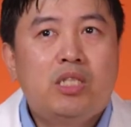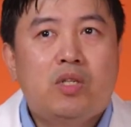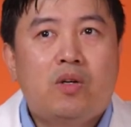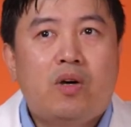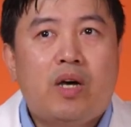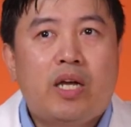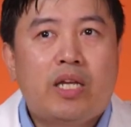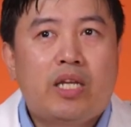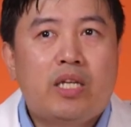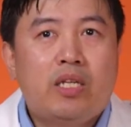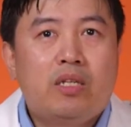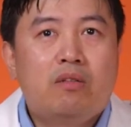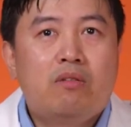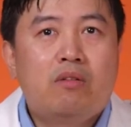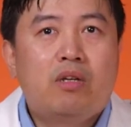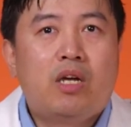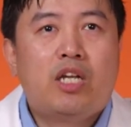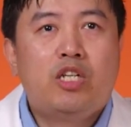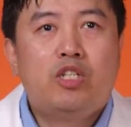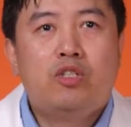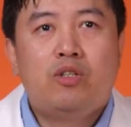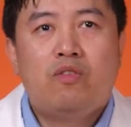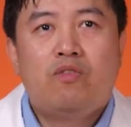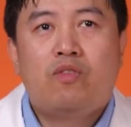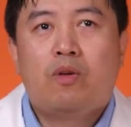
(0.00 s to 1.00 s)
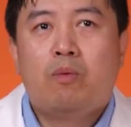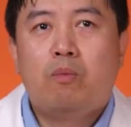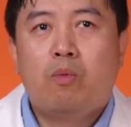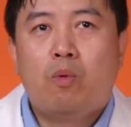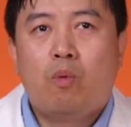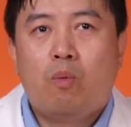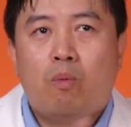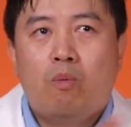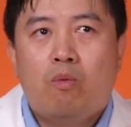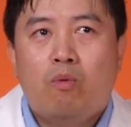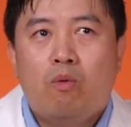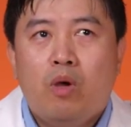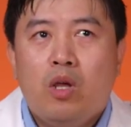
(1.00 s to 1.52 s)
So I, I treat from
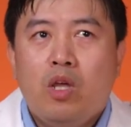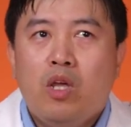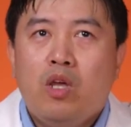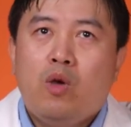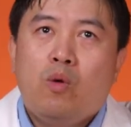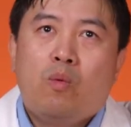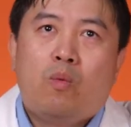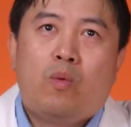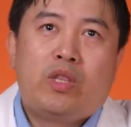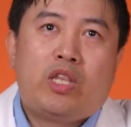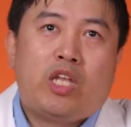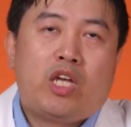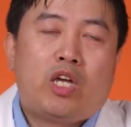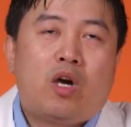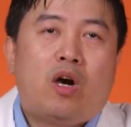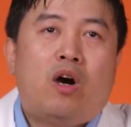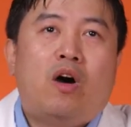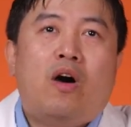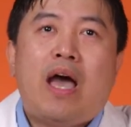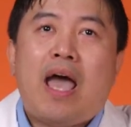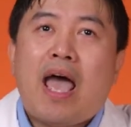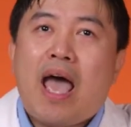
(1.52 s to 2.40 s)
what they call